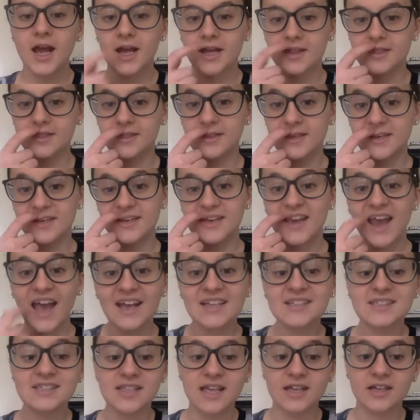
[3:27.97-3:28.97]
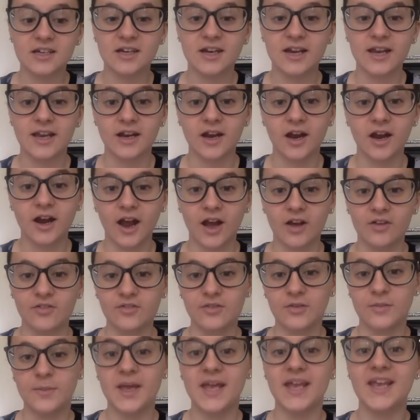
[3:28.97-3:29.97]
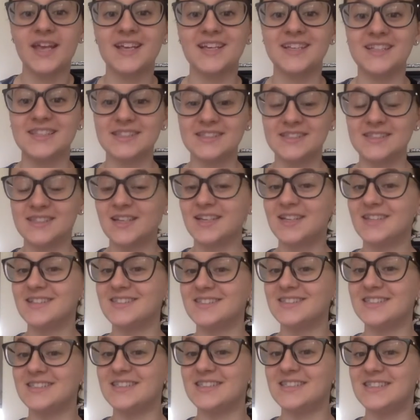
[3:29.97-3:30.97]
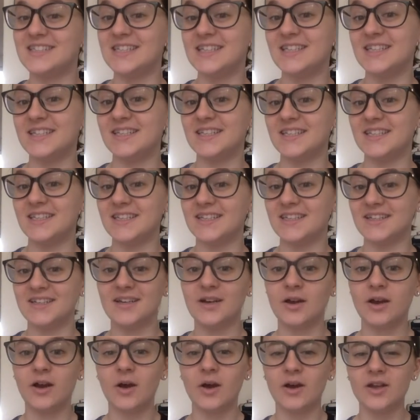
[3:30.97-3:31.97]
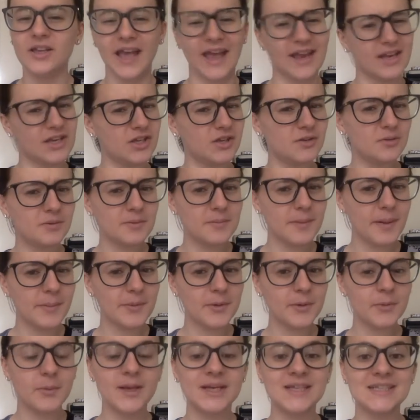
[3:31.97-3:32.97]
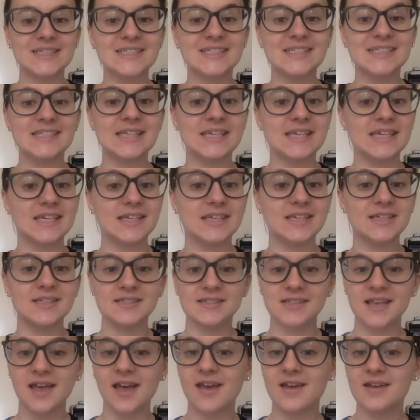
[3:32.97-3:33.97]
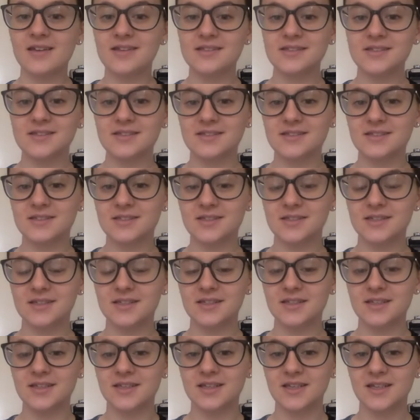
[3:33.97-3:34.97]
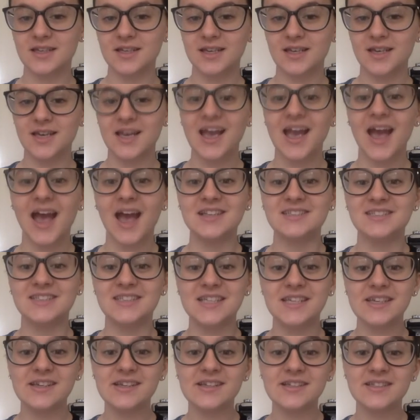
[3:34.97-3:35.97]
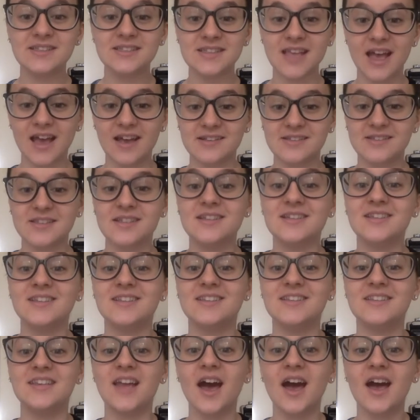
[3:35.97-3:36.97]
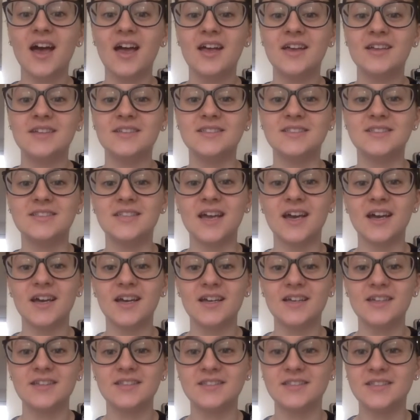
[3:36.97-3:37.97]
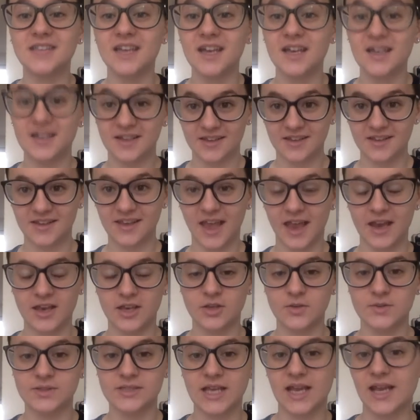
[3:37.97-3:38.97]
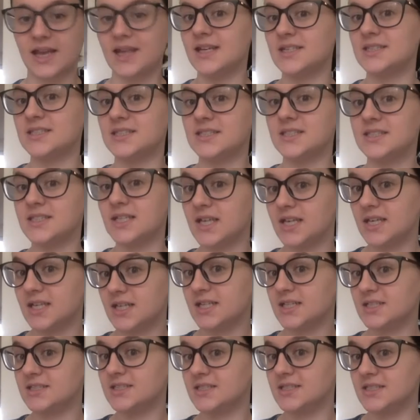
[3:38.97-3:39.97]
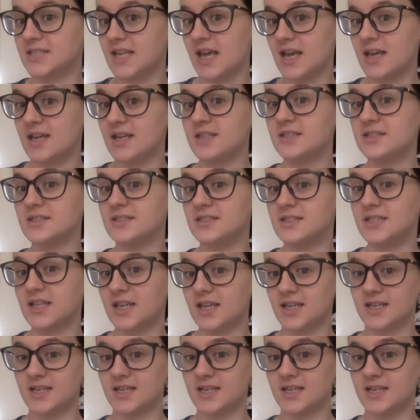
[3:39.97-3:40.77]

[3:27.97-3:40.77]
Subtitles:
The next letter in our alphabet is D. Can you remember what a D says? A D says D, D, D. Can you say D, D, D?